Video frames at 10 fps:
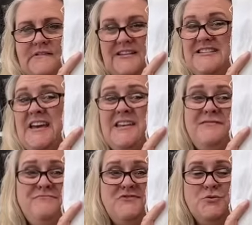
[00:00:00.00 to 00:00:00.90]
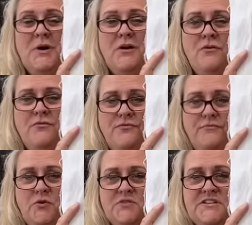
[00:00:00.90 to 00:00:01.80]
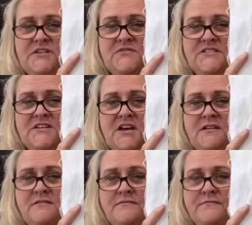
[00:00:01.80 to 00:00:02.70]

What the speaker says: 10, 12 motifs done.